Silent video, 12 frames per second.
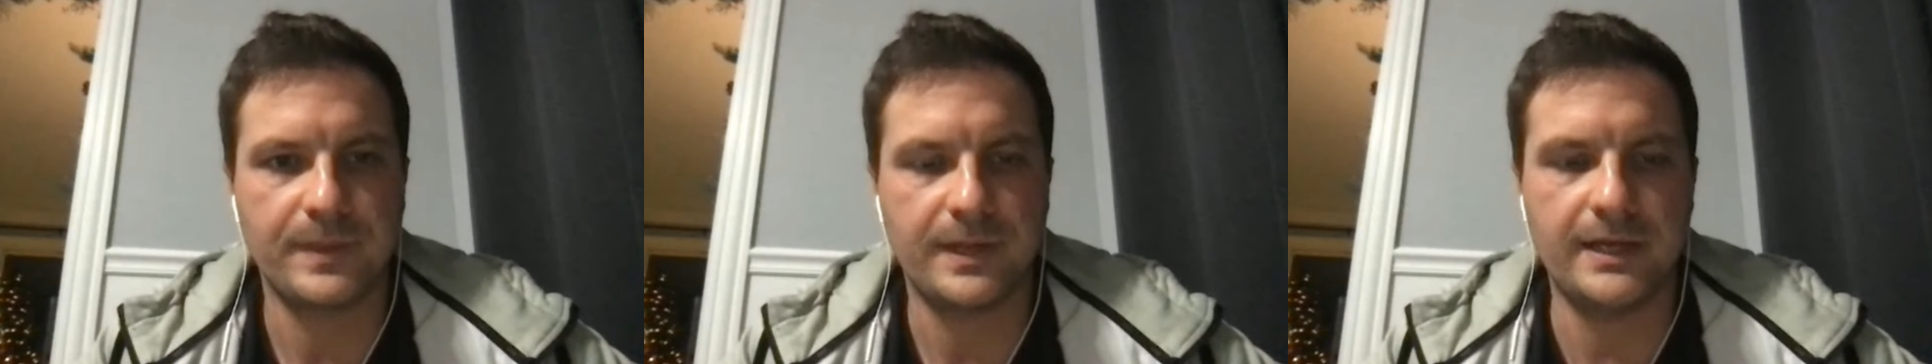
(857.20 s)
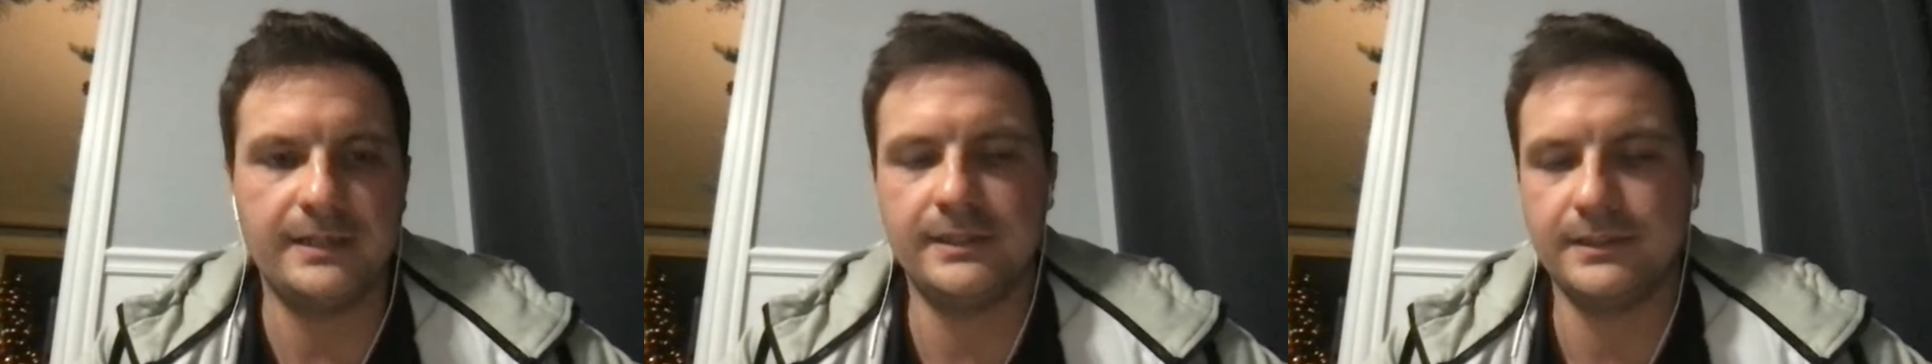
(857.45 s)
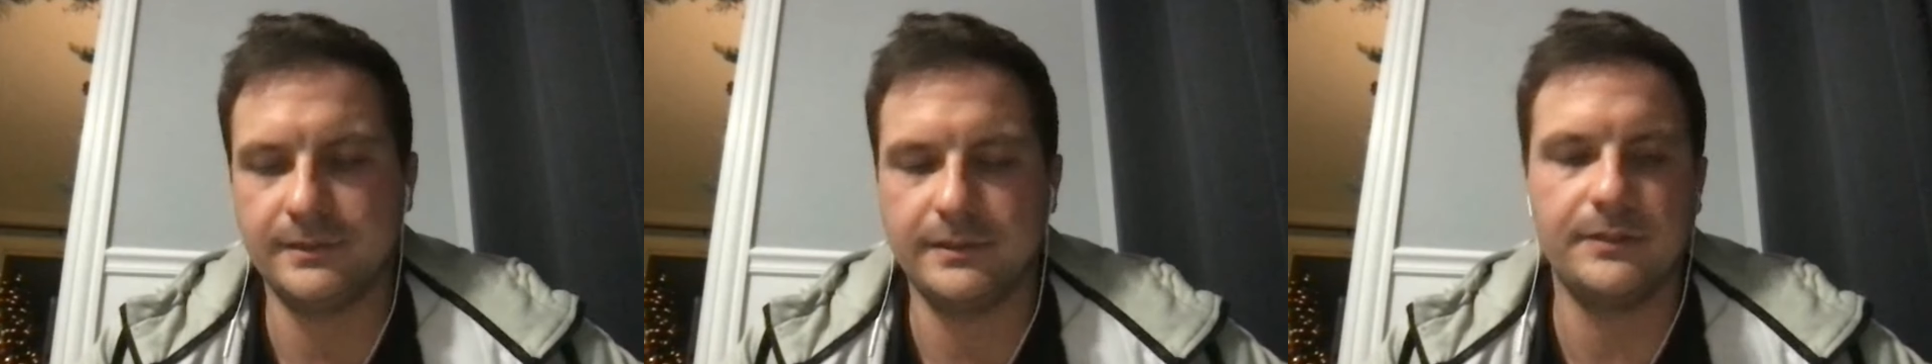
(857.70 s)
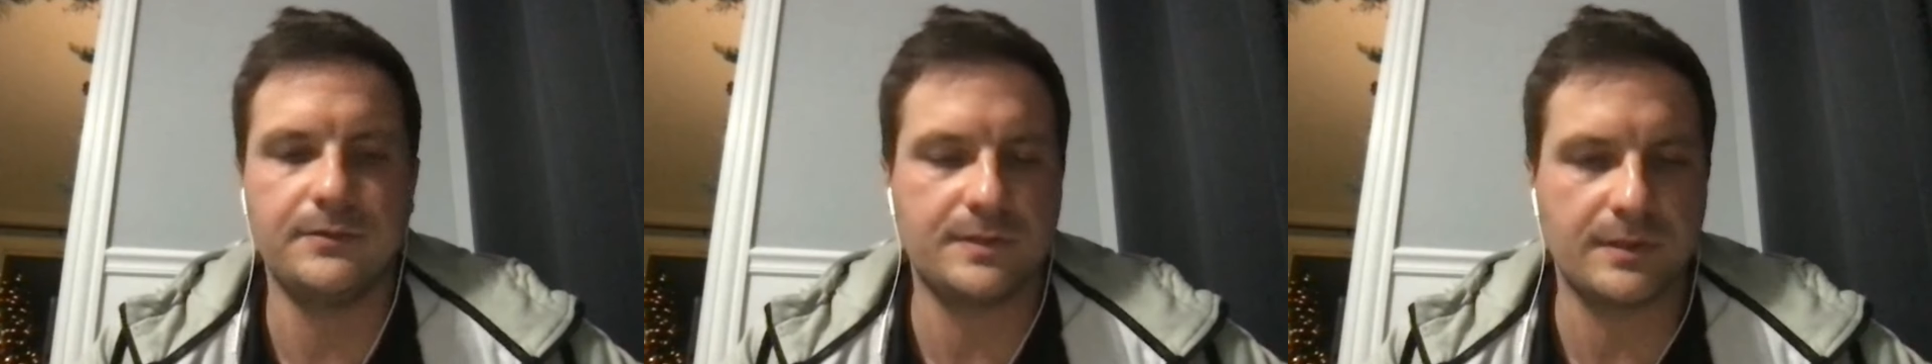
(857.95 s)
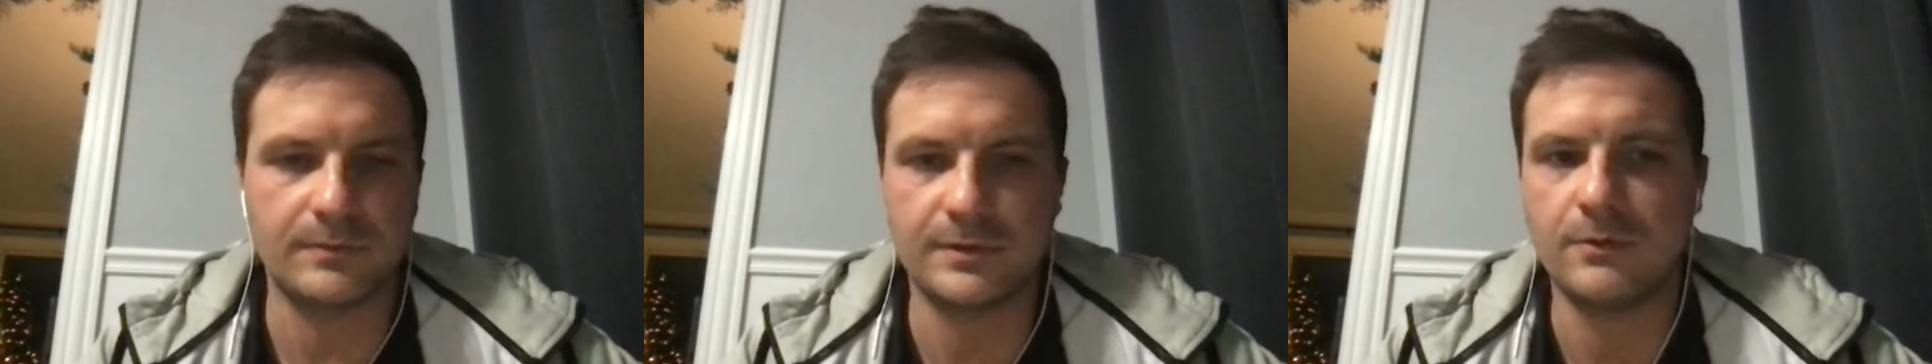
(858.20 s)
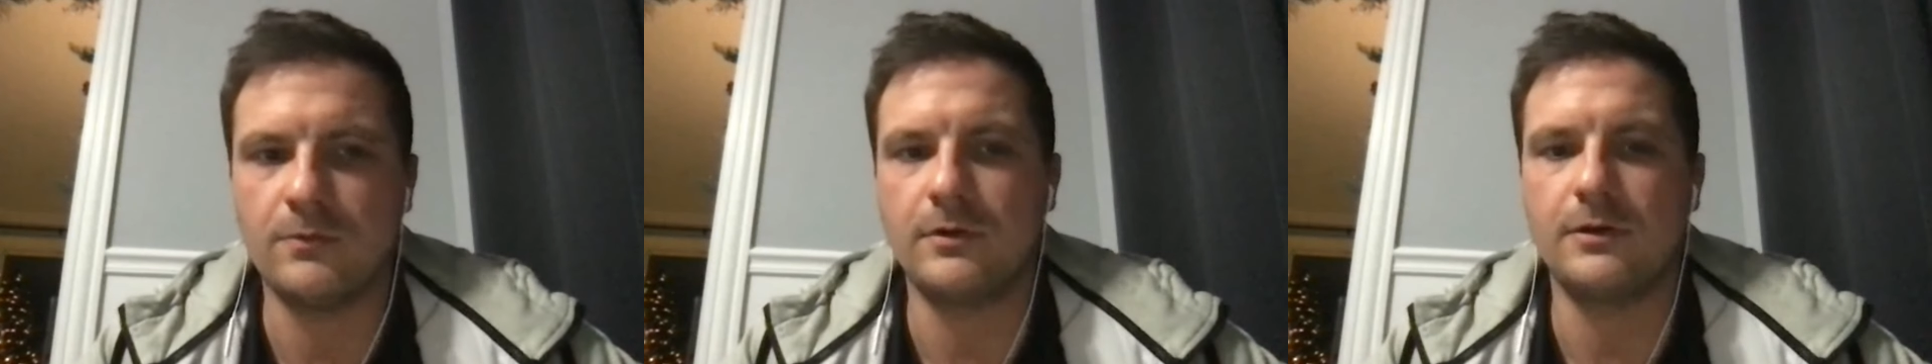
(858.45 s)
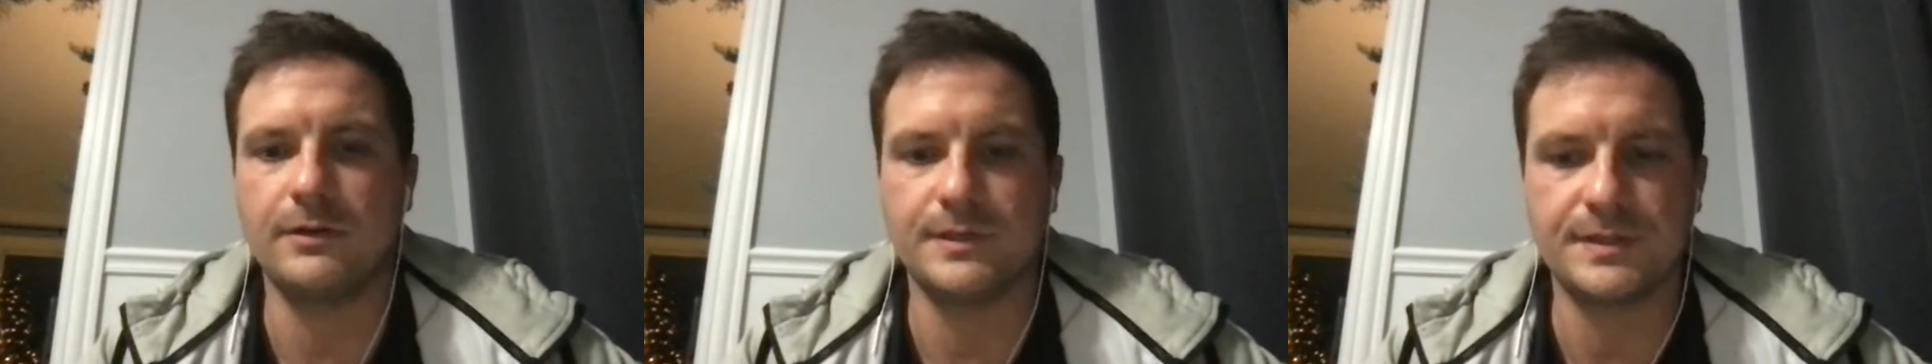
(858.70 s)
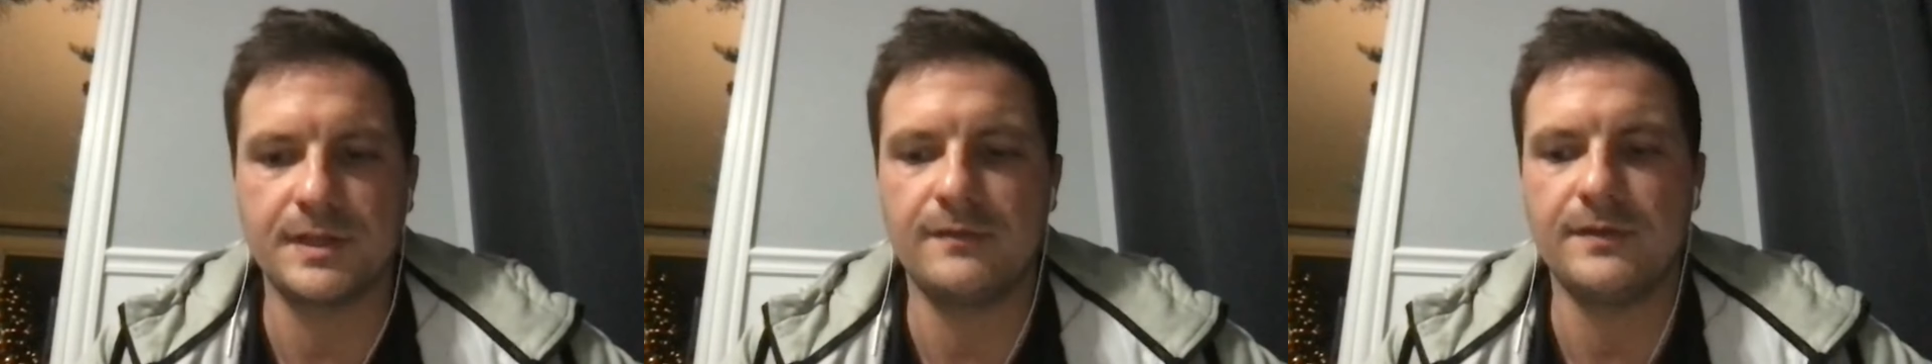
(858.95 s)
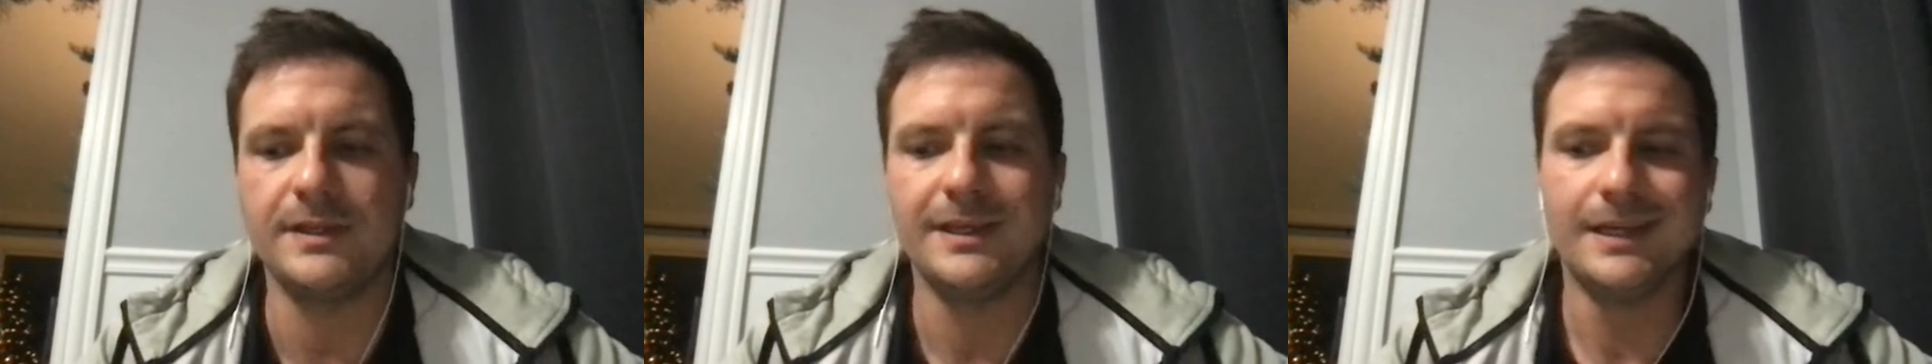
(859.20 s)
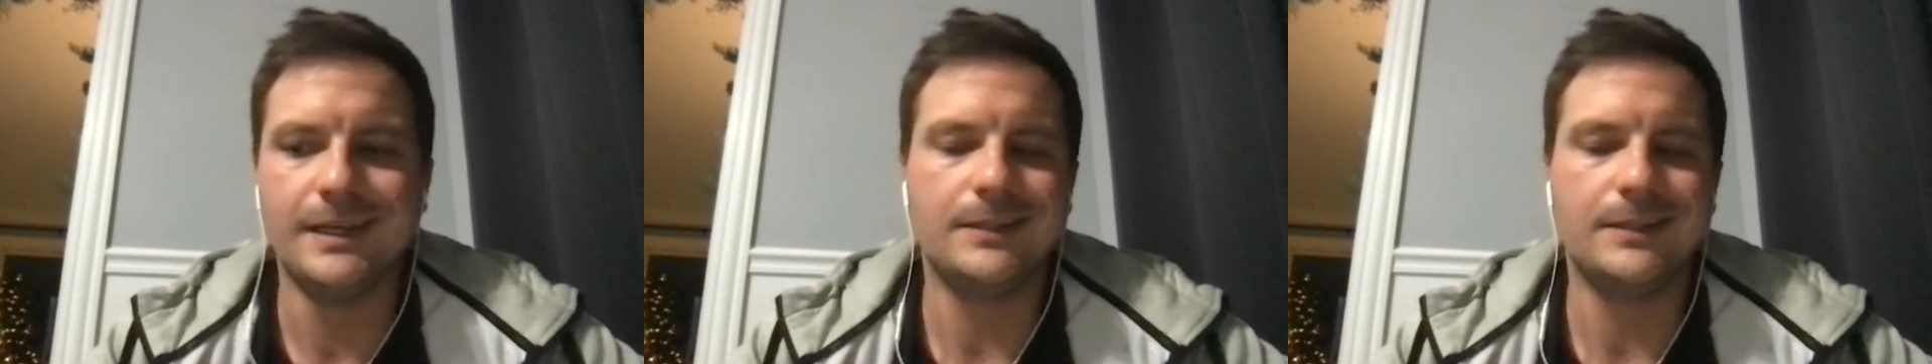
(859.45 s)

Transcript: And then, like you said, with corner and safety,